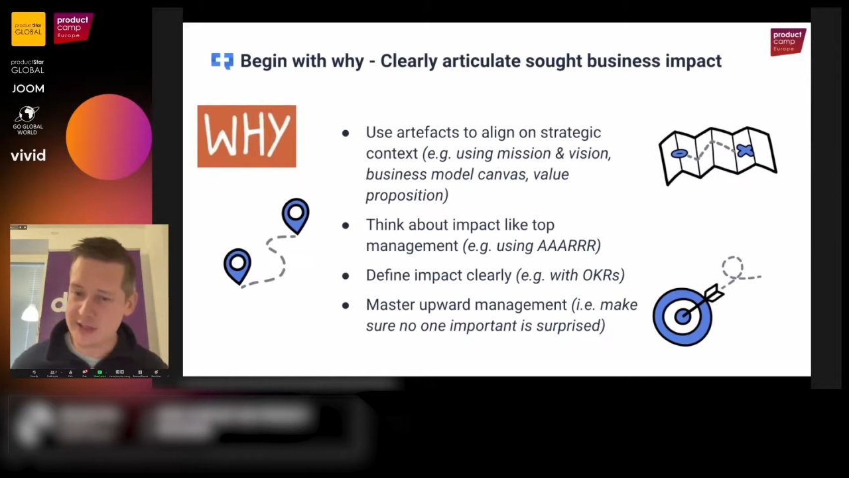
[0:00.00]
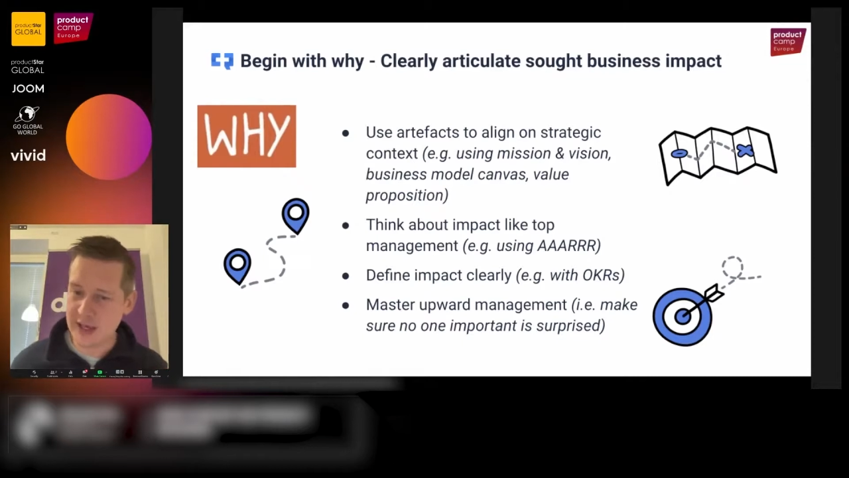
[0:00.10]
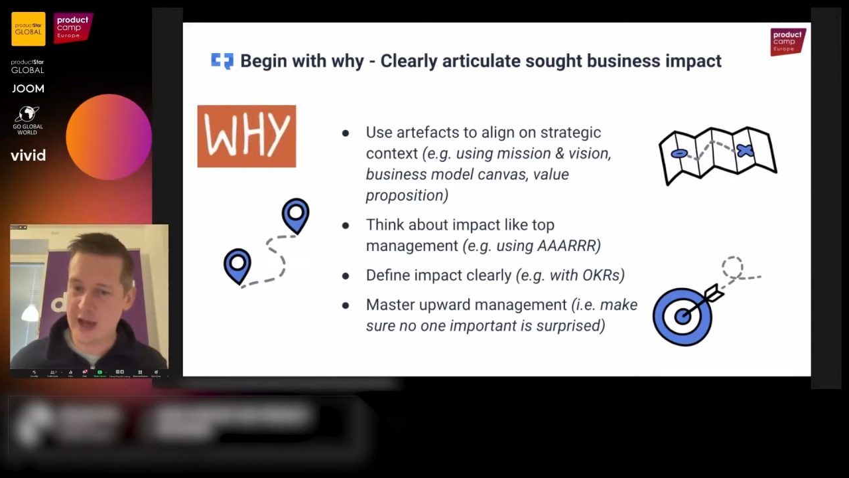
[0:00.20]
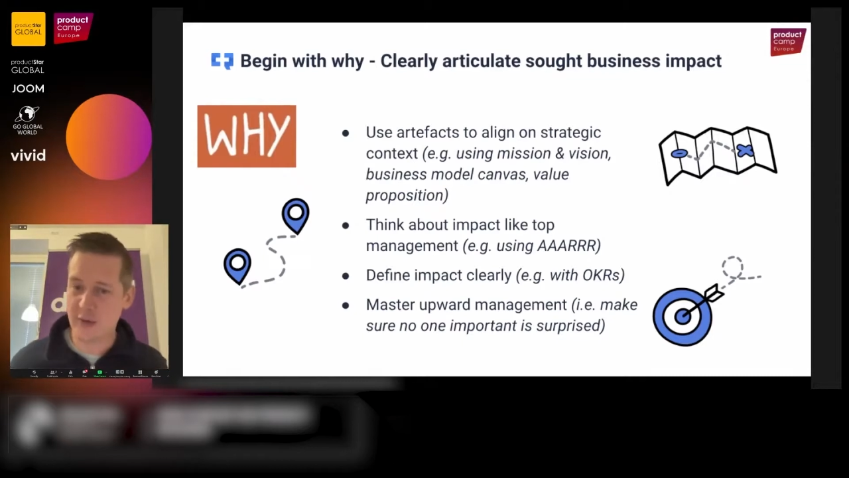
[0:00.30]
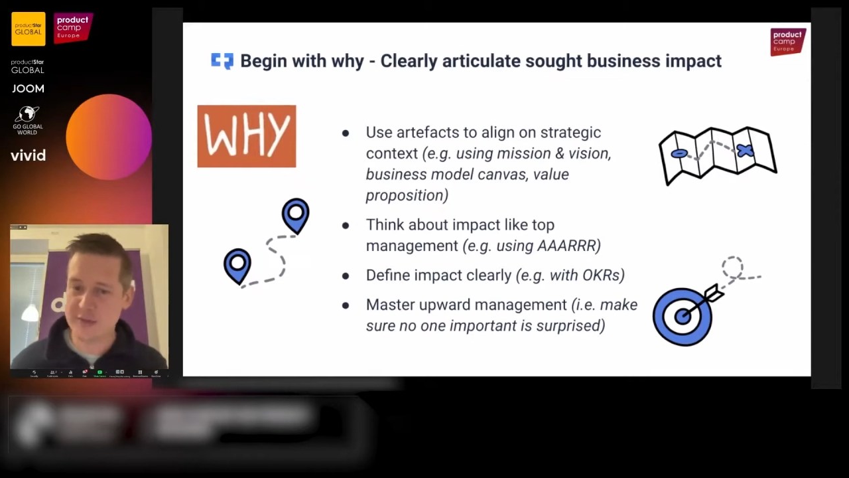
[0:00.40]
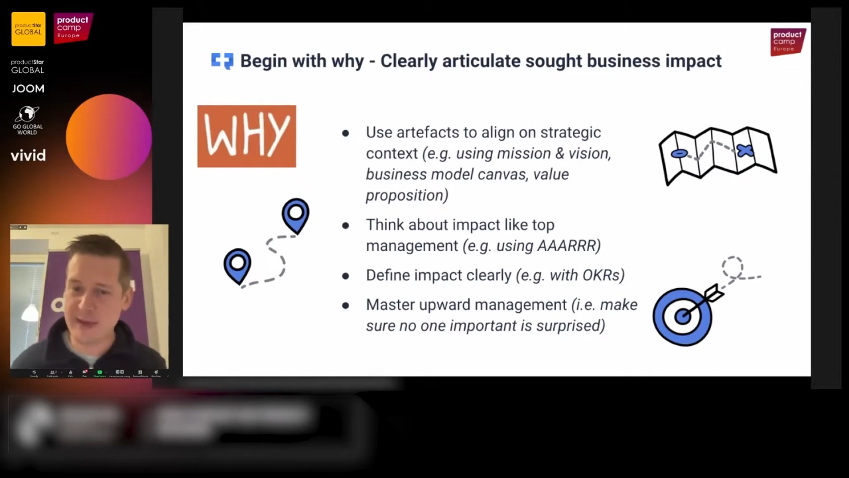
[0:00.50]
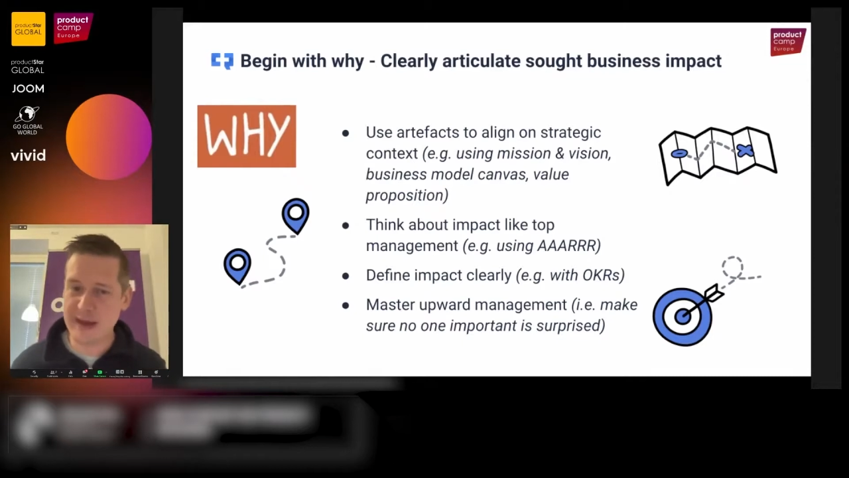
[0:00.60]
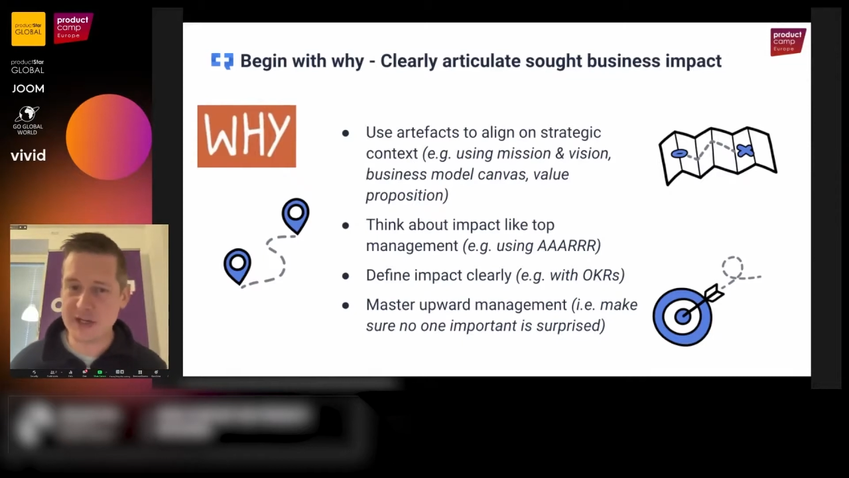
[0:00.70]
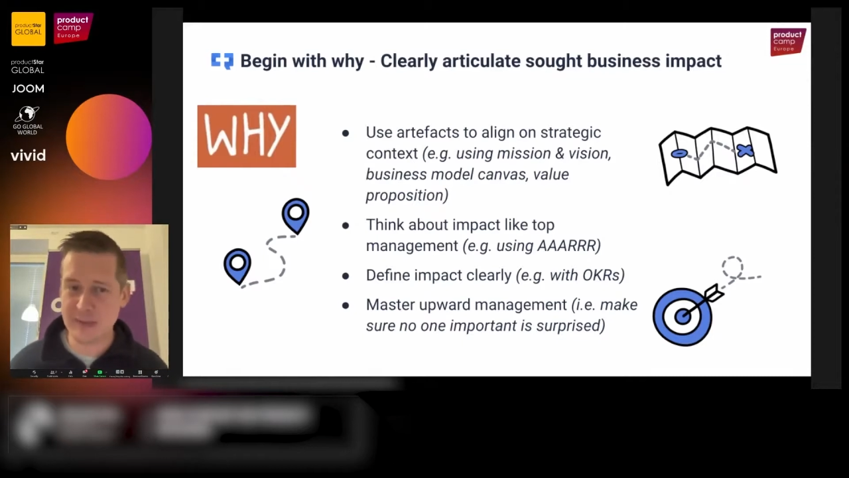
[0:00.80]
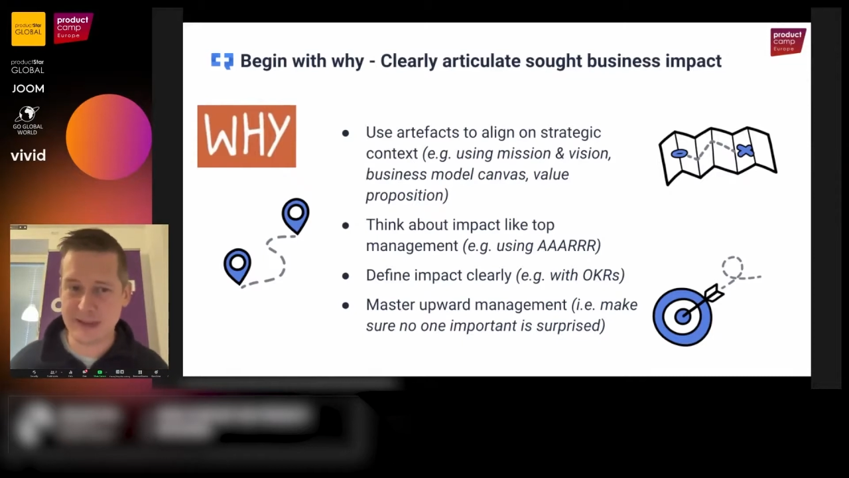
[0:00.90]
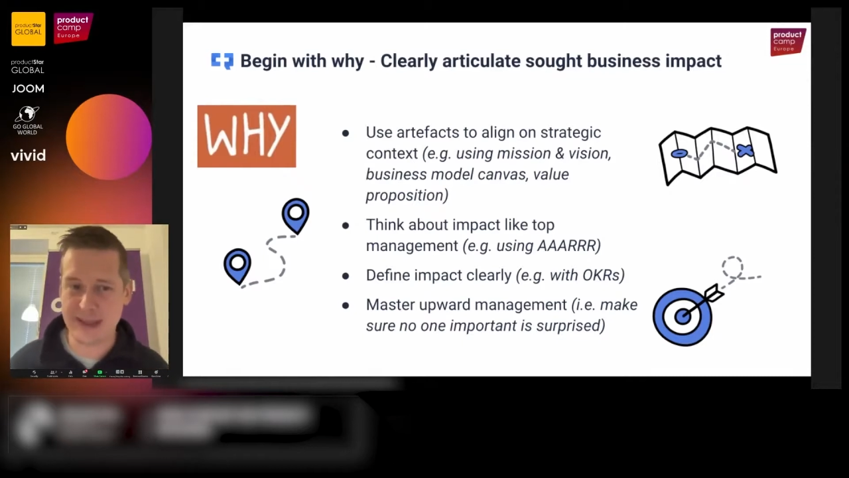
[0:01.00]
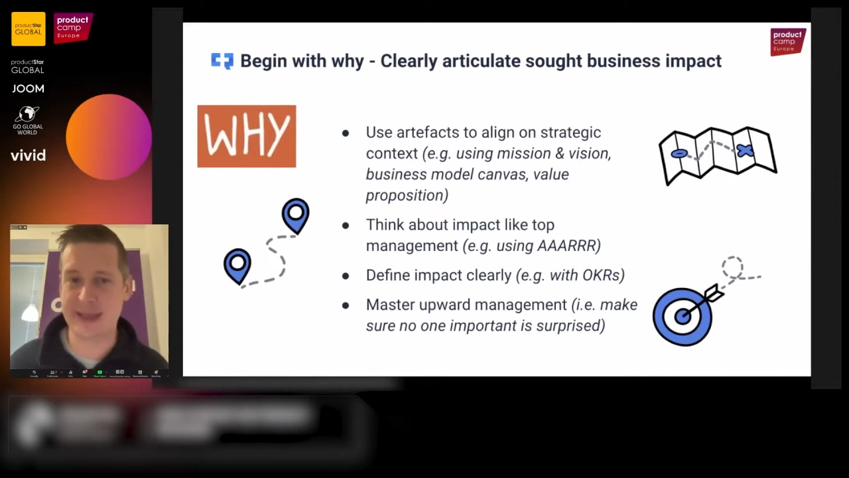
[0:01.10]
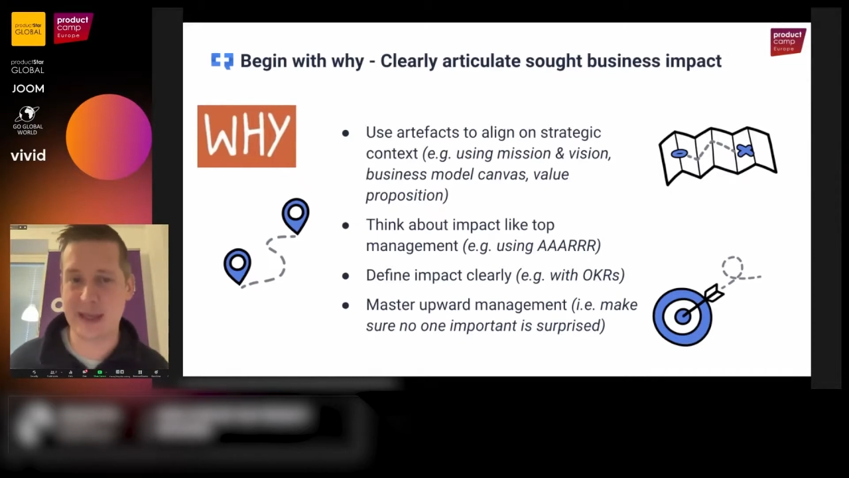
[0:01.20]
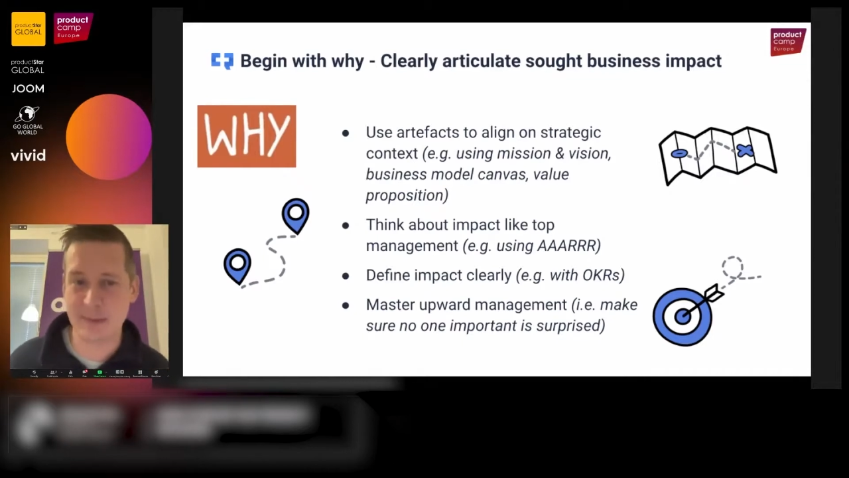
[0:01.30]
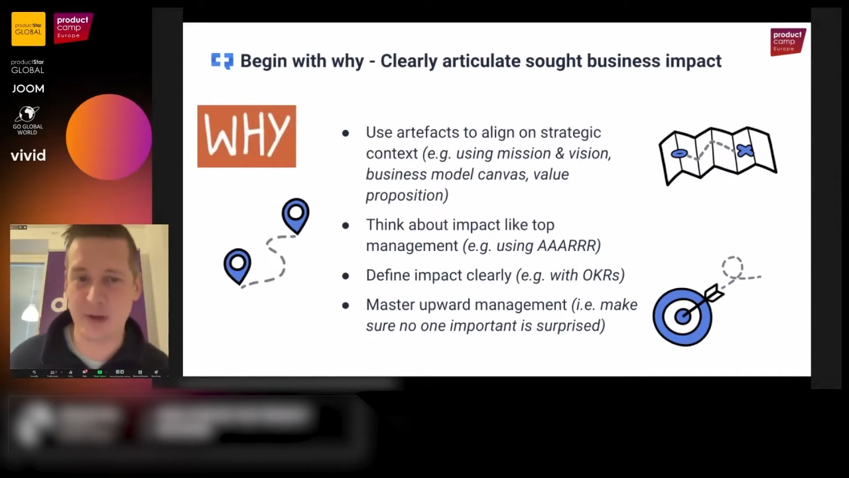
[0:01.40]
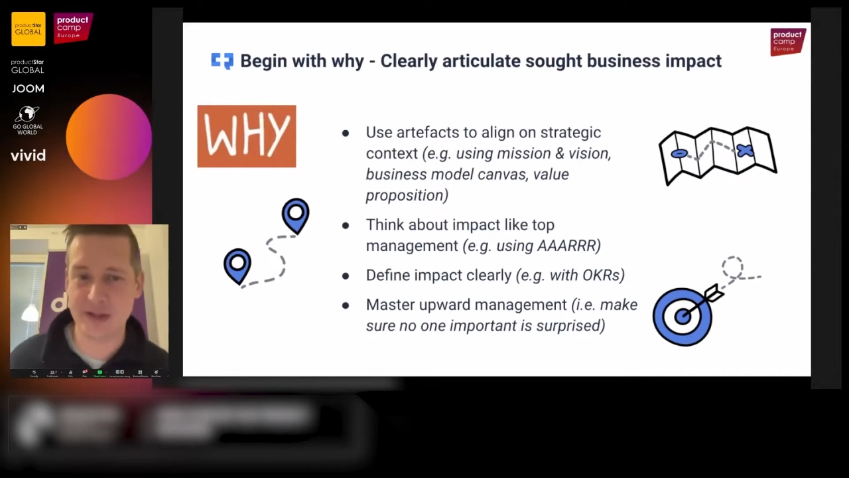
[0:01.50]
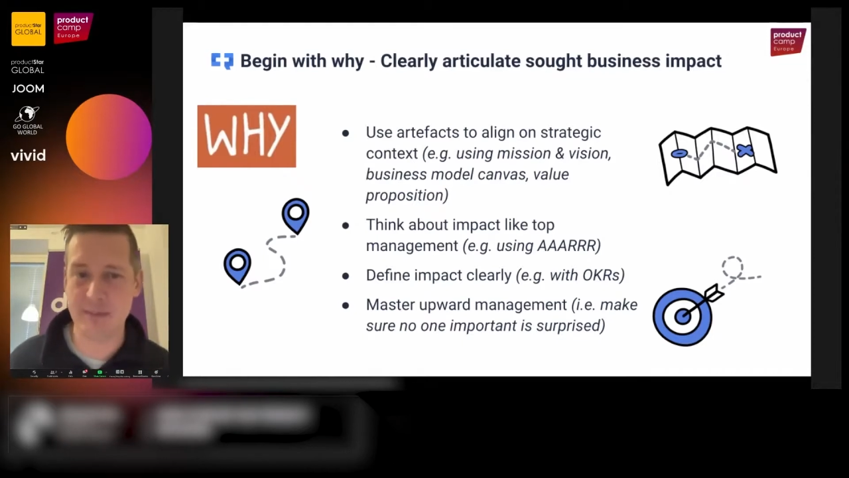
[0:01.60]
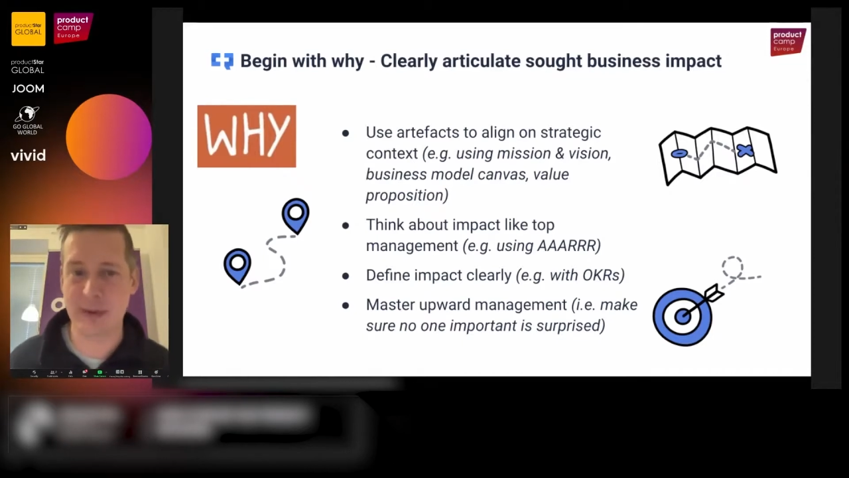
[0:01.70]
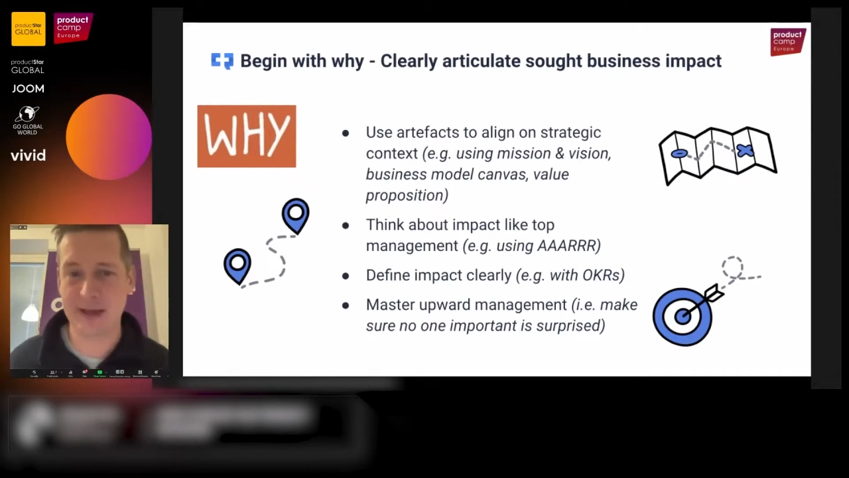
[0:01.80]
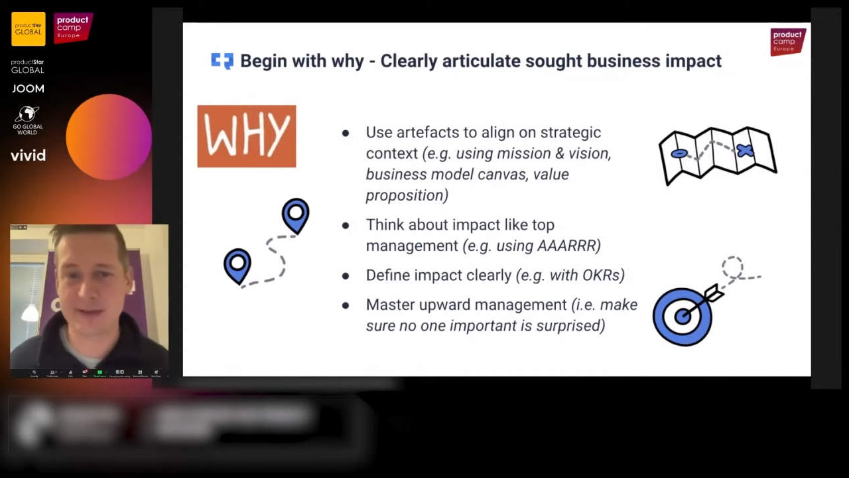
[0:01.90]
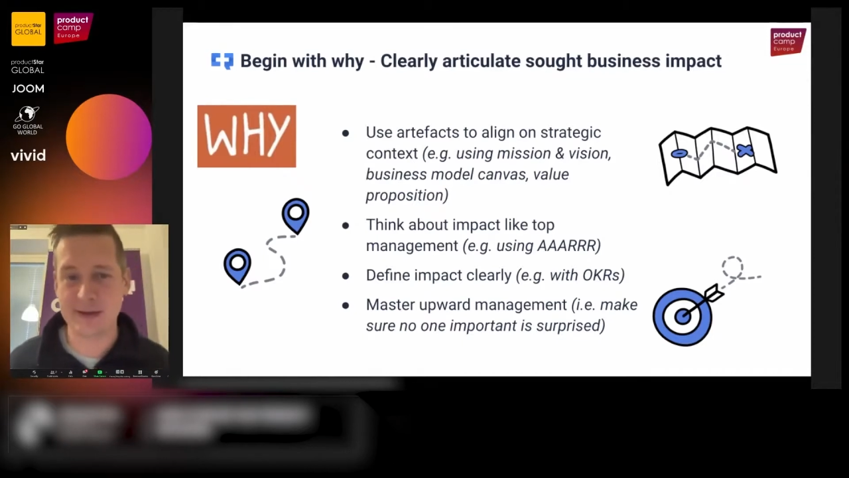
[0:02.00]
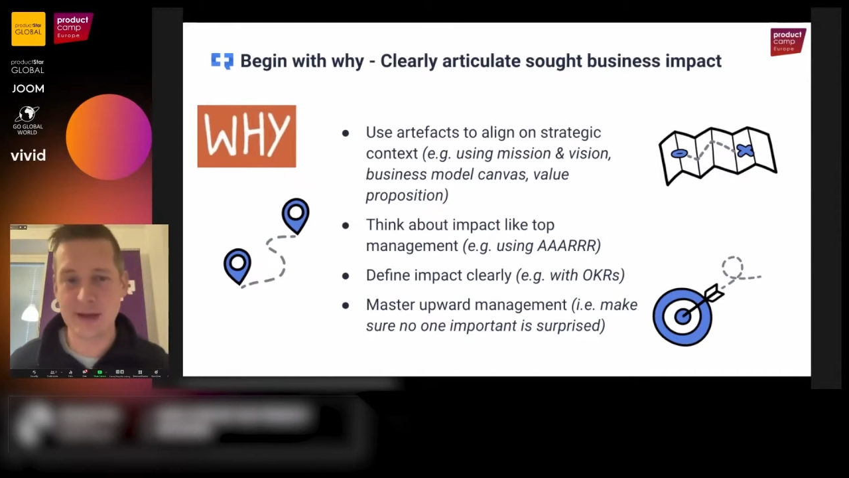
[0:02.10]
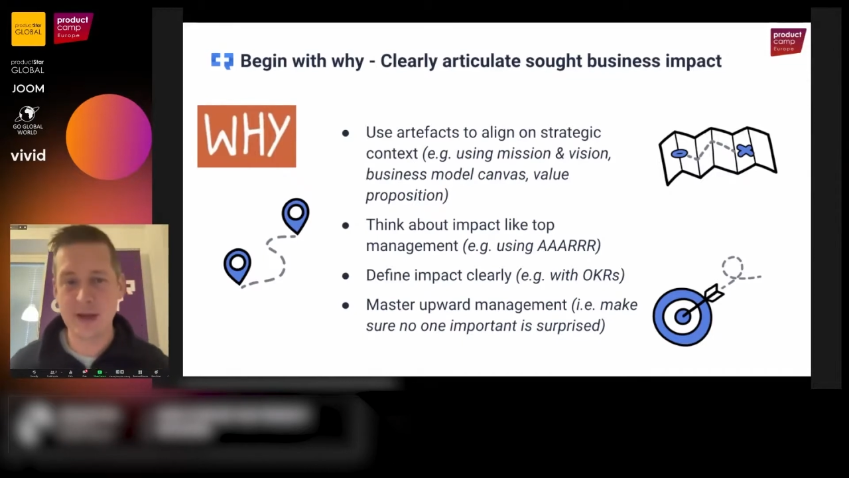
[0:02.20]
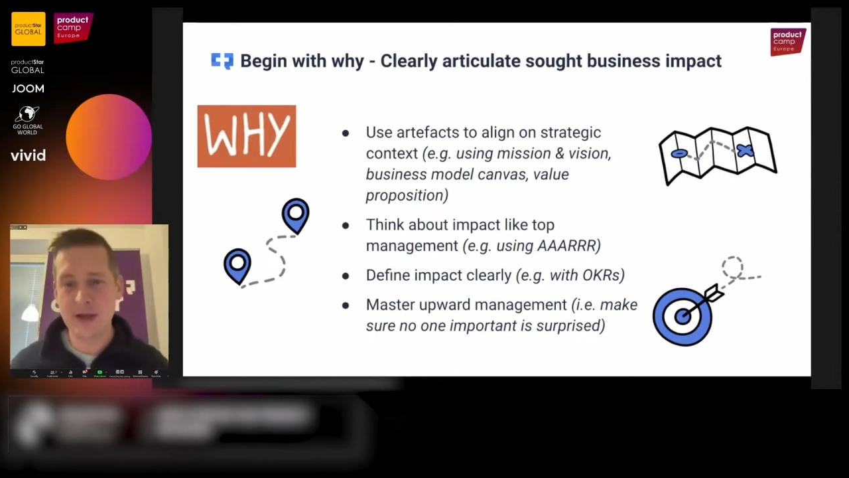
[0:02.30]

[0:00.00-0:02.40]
is management thinking about impact?